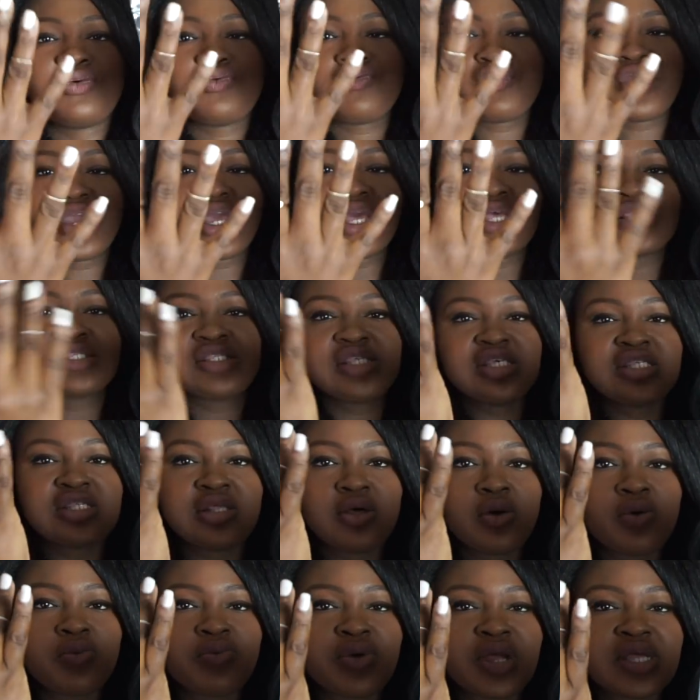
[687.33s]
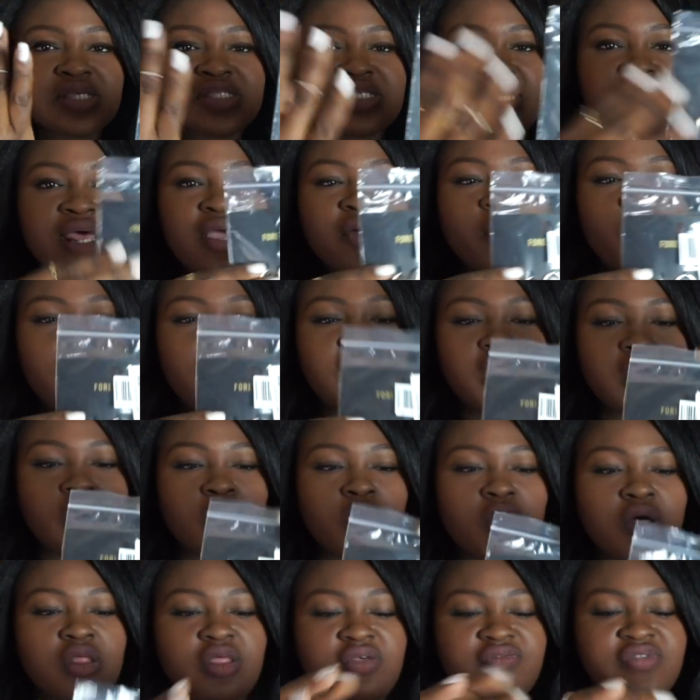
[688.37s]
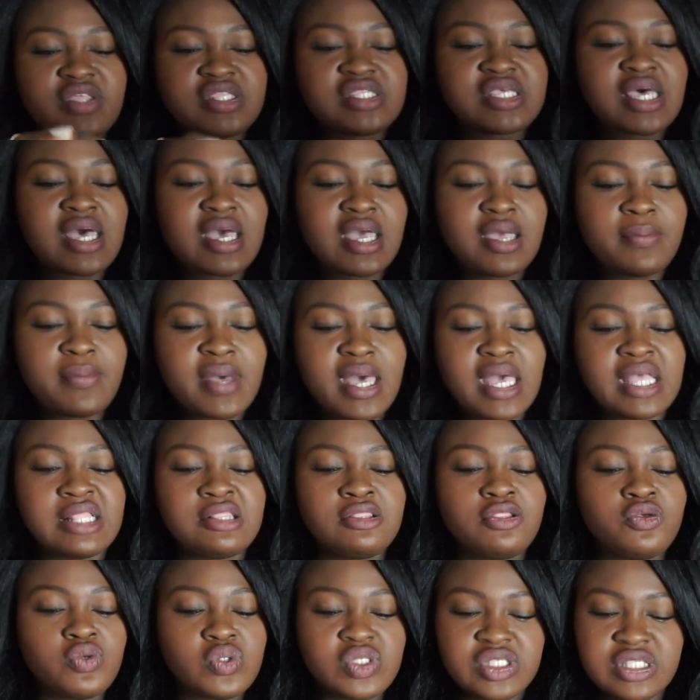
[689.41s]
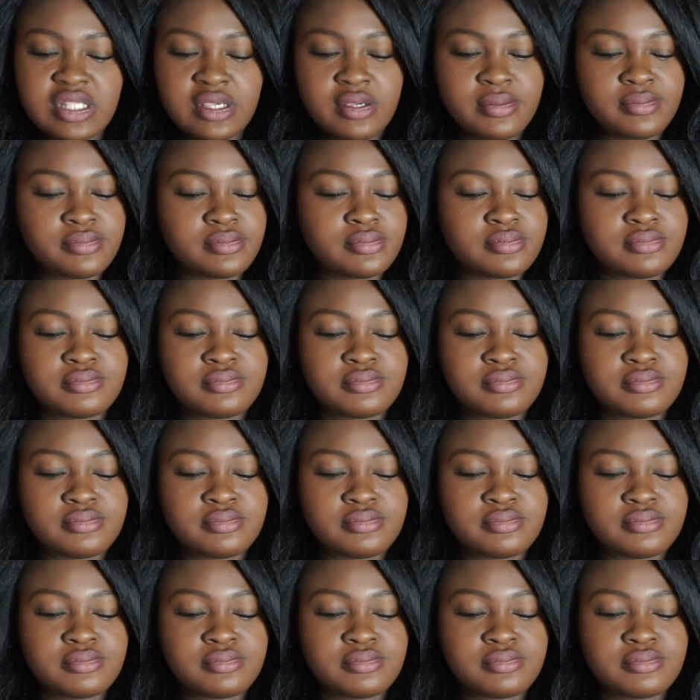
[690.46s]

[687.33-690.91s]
rings, these little rings that I wear all of the time. I lose them.